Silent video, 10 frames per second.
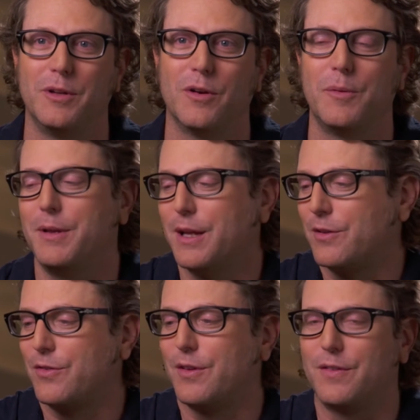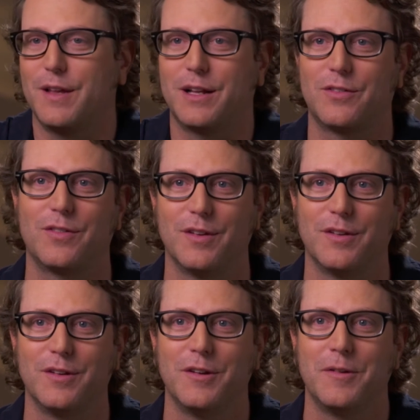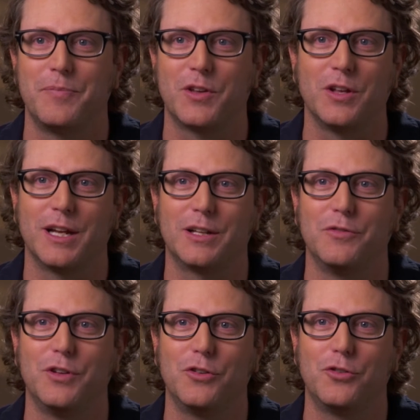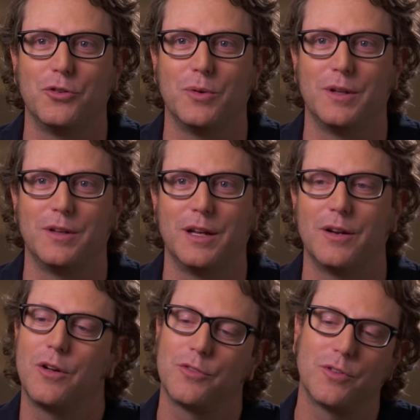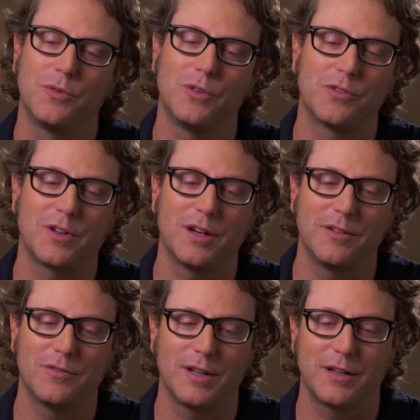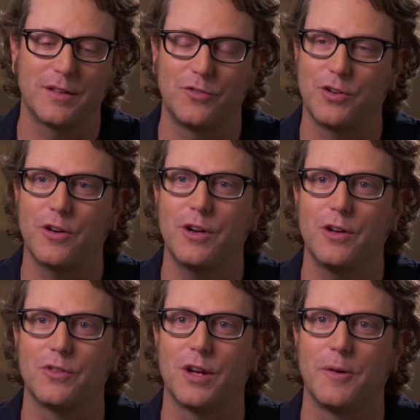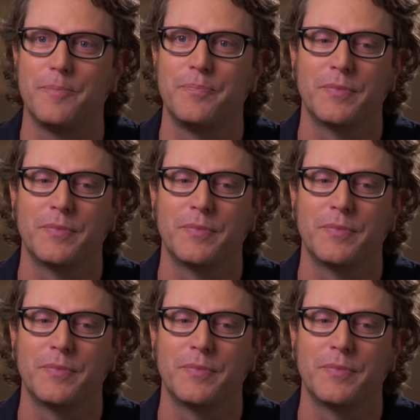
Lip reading: You know, I mean, that's the connective tissue and also just kind of like the cherry on top.